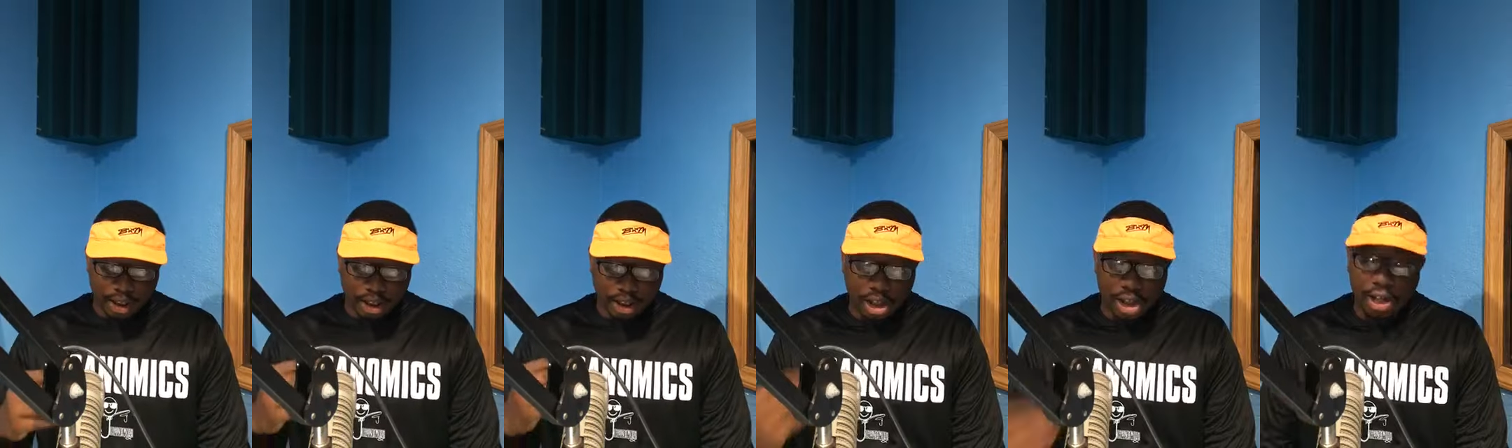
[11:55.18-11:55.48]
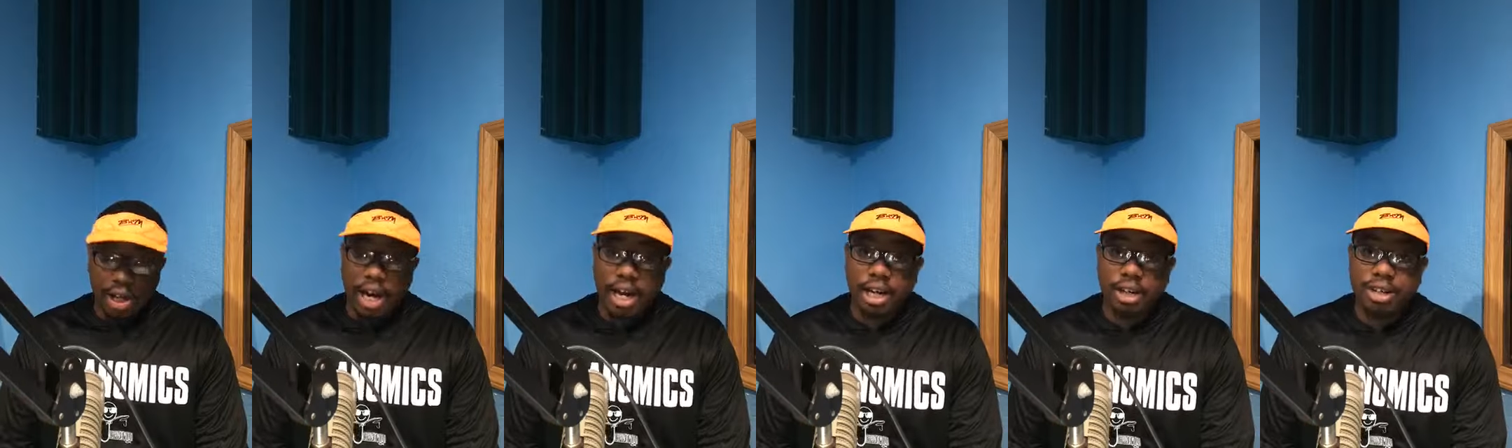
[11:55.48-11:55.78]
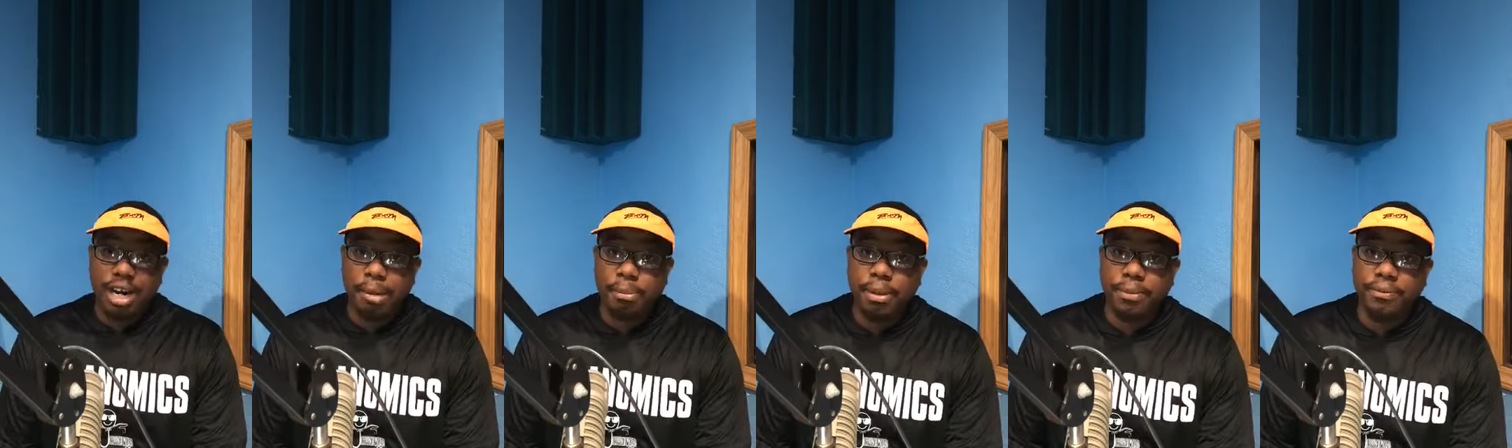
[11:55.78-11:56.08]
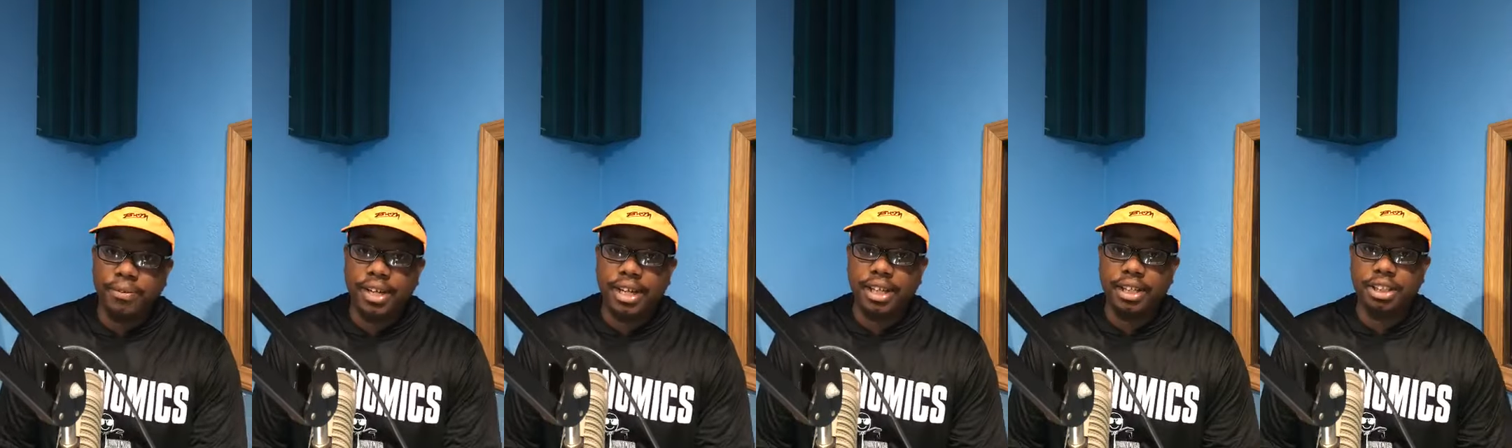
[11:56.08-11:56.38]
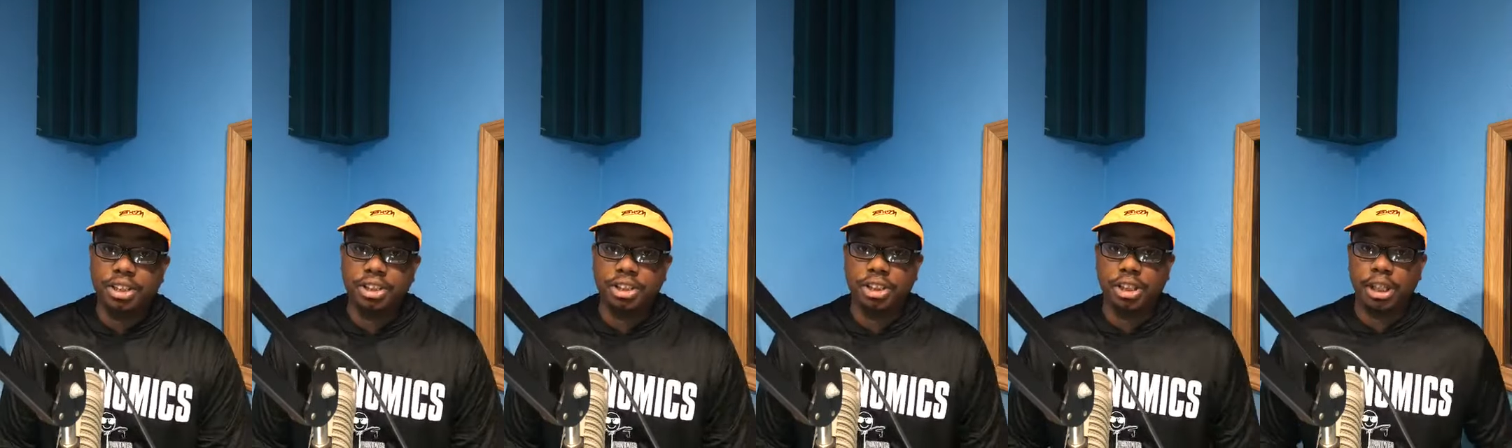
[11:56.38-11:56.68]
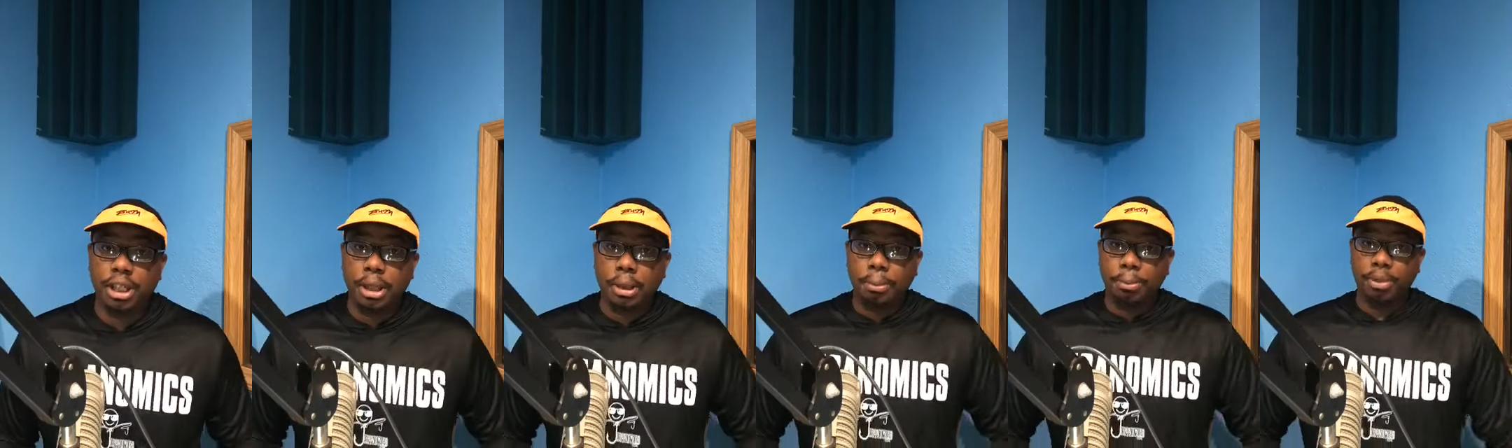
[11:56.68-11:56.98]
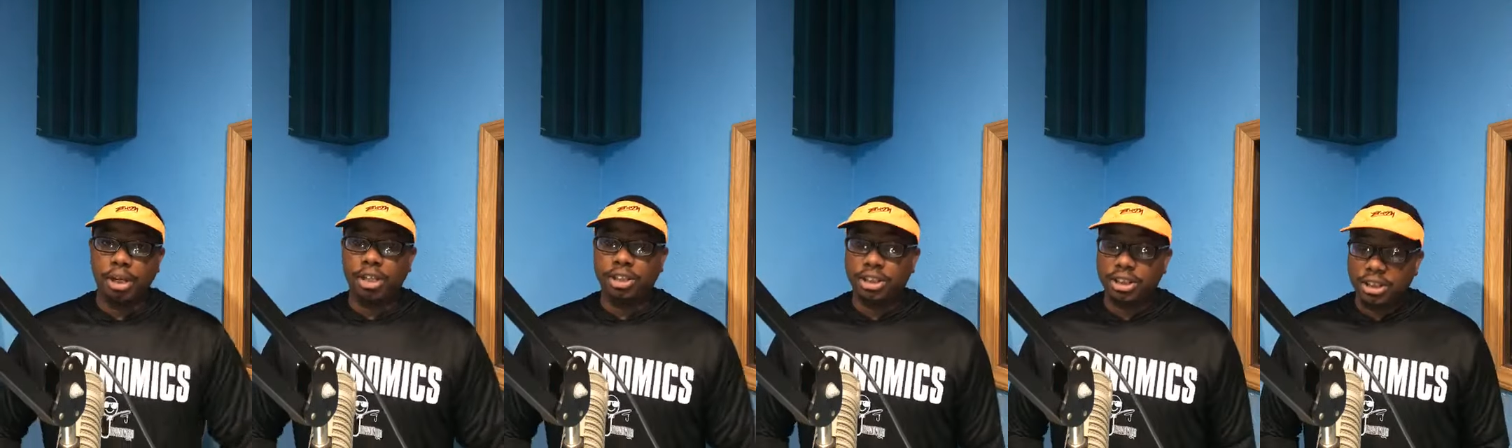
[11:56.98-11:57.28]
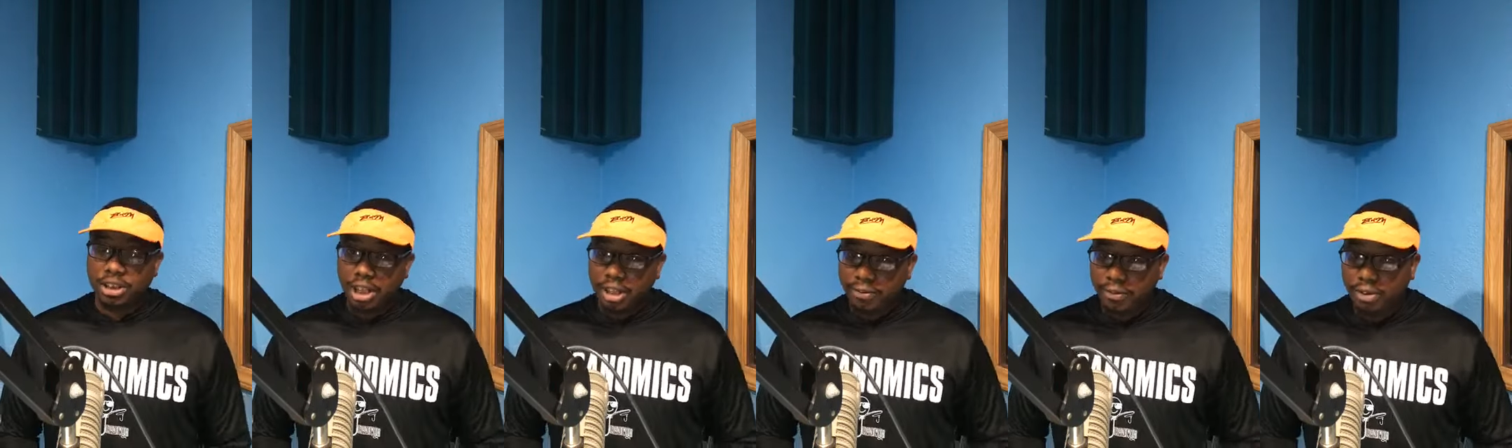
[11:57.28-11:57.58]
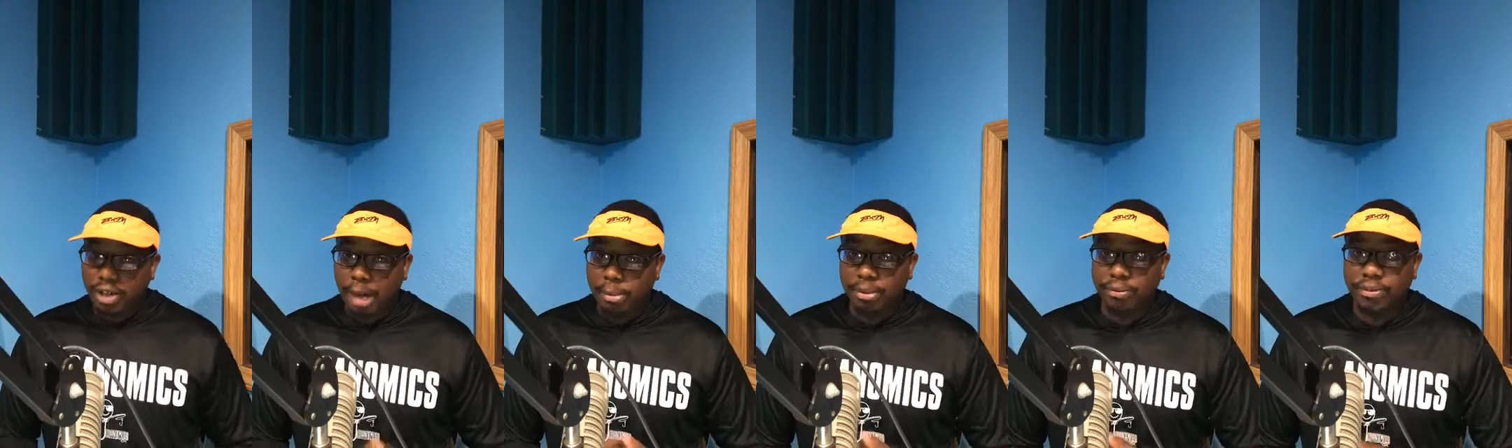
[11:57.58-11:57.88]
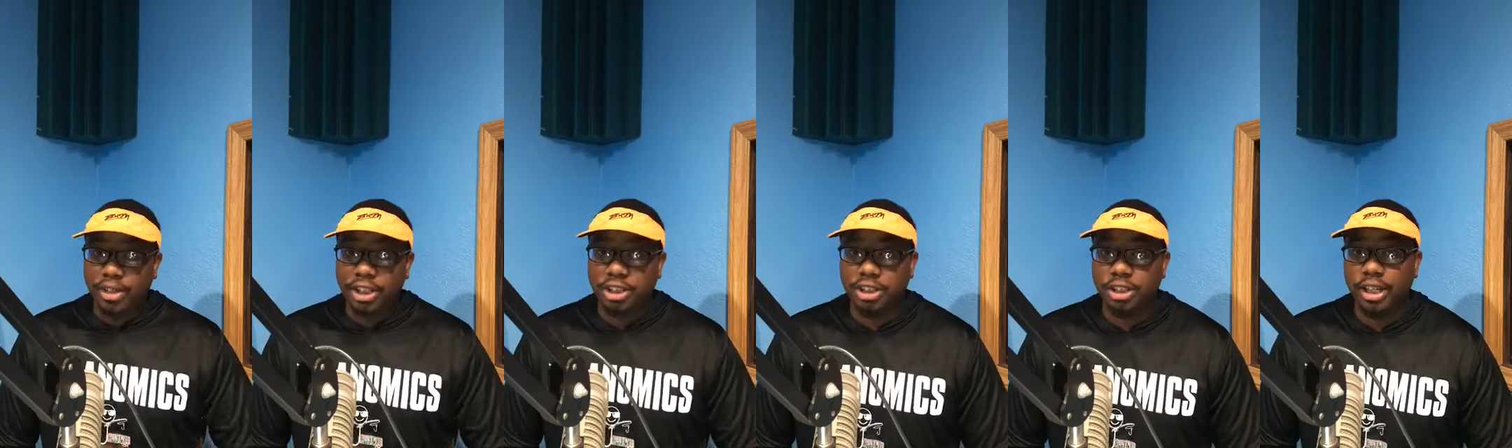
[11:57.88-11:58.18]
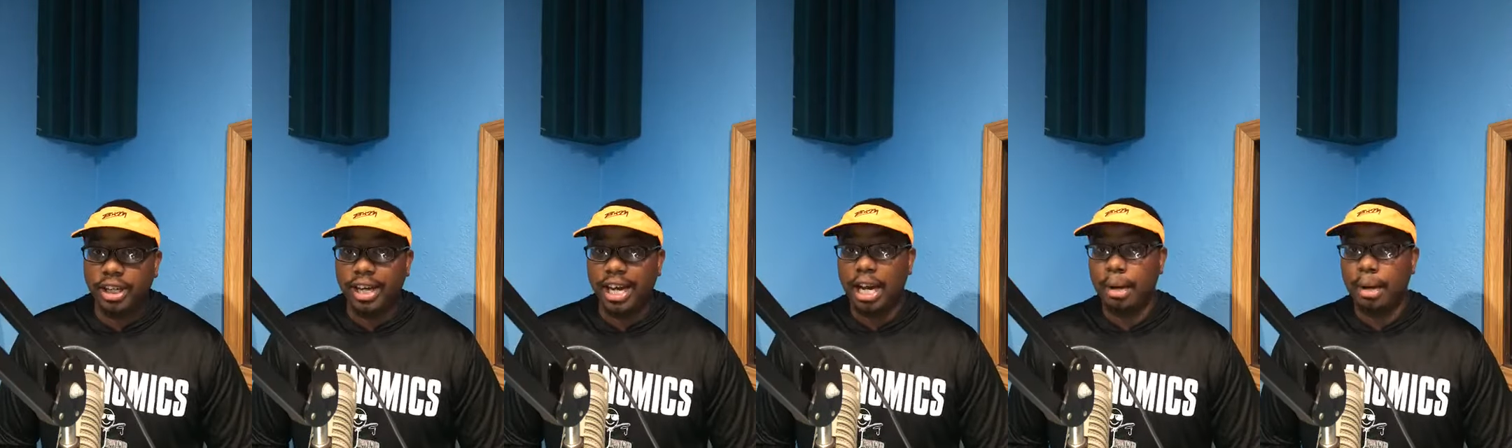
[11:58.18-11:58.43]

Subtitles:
learn how to crappie fish, purchase stuff for crappie fishing,